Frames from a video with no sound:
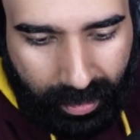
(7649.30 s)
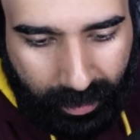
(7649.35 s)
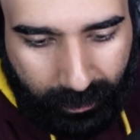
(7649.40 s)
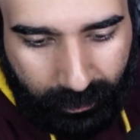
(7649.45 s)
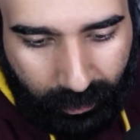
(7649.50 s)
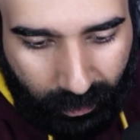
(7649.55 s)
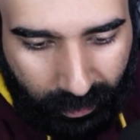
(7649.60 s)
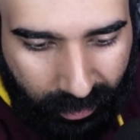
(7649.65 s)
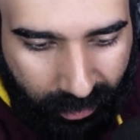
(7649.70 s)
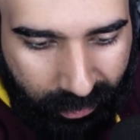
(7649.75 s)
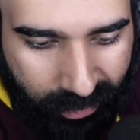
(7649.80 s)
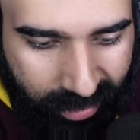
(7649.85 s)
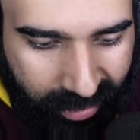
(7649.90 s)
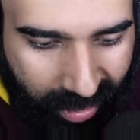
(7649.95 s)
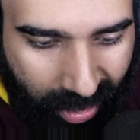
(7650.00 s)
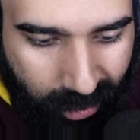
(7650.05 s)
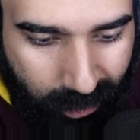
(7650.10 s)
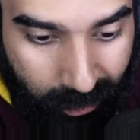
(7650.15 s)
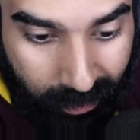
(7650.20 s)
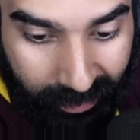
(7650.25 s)
Told her
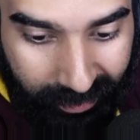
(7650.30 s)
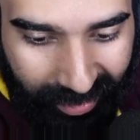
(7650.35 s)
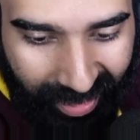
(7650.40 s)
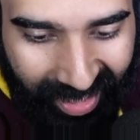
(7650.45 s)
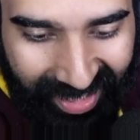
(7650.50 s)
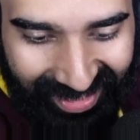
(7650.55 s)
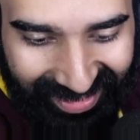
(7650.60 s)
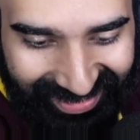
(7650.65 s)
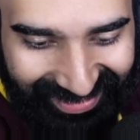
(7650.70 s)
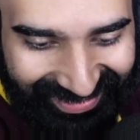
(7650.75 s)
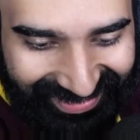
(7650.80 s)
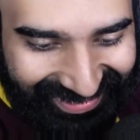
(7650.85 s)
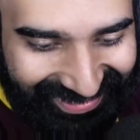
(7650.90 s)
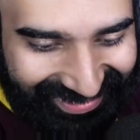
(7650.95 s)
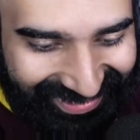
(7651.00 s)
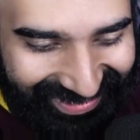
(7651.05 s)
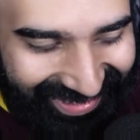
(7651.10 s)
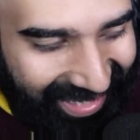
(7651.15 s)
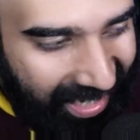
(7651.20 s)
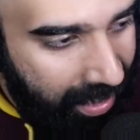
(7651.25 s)
schedule. Yeah.
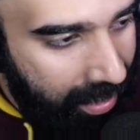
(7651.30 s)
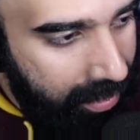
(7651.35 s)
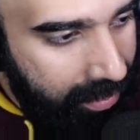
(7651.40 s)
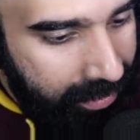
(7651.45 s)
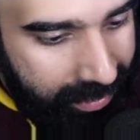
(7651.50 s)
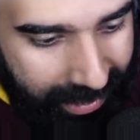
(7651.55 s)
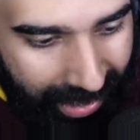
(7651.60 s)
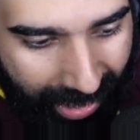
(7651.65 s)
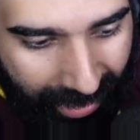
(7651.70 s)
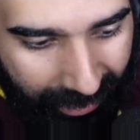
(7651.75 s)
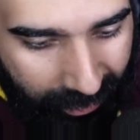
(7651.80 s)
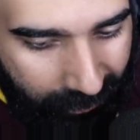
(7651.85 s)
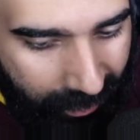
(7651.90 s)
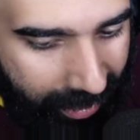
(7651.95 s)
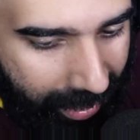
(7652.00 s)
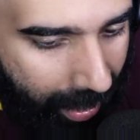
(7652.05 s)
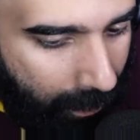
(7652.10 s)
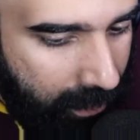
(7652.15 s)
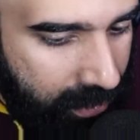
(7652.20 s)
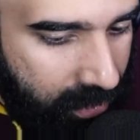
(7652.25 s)
Scally
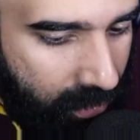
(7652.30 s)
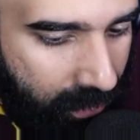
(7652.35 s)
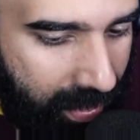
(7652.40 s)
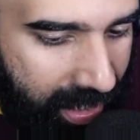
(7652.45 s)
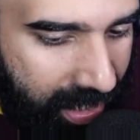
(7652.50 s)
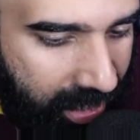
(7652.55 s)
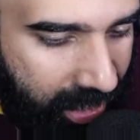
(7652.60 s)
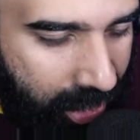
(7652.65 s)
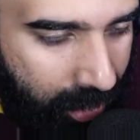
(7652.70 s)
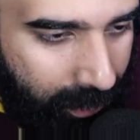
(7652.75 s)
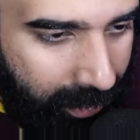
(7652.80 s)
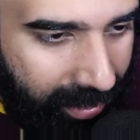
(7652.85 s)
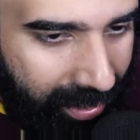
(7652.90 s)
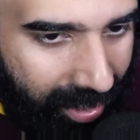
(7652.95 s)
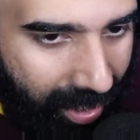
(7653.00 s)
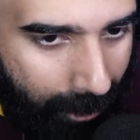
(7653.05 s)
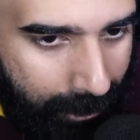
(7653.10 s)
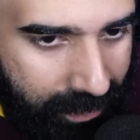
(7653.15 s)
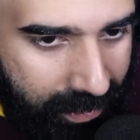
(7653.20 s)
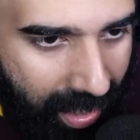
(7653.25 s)
raid. I was already queuing
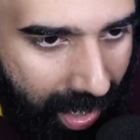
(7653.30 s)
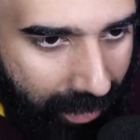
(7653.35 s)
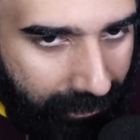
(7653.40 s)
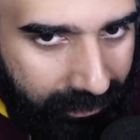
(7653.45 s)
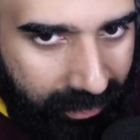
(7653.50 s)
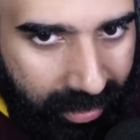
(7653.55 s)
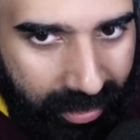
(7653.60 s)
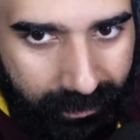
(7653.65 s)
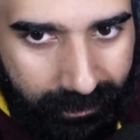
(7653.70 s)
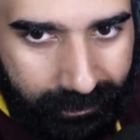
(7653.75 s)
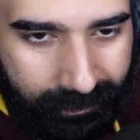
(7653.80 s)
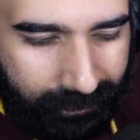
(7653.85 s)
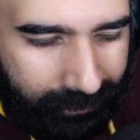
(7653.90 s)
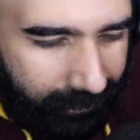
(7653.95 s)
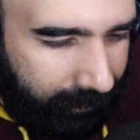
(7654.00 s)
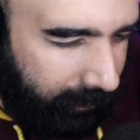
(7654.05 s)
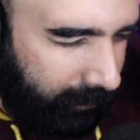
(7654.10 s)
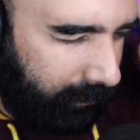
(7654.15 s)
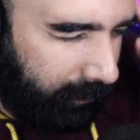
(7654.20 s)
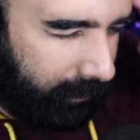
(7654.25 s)
it up, Softy.
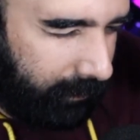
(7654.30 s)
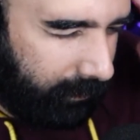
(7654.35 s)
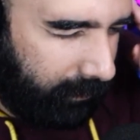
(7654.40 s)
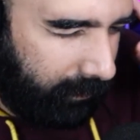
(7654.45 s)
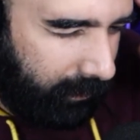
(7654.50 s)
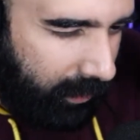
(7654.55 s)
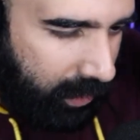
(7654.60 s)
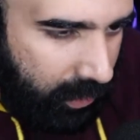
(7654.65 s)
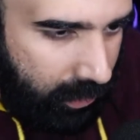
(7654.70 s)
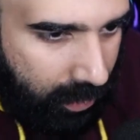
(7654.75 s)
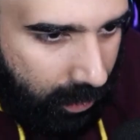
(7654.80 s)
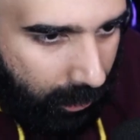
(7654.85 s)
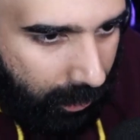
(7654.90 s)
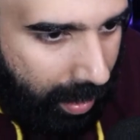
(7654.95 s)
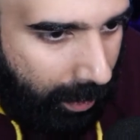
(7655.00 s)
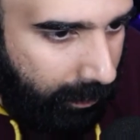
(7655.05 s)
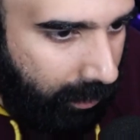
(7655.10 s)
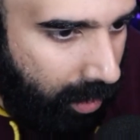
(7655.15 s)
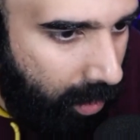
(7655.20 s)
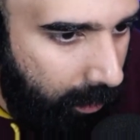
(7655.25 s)
You know where
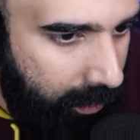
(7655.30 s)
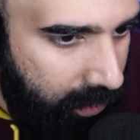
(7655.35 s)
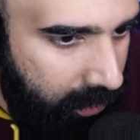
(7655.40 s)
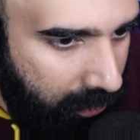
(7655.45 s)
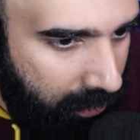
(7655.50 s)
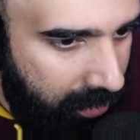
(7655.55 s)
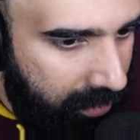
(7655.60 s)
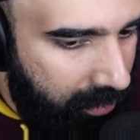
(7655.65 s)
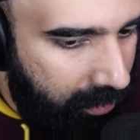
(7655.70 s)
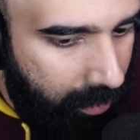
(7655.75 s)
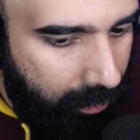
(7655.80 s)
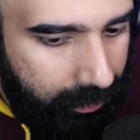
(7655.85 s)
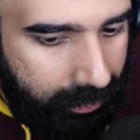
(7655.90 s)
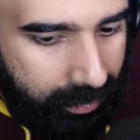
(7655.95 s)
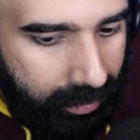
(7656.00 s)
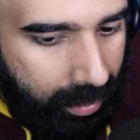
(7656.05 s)
I'm going. You already know.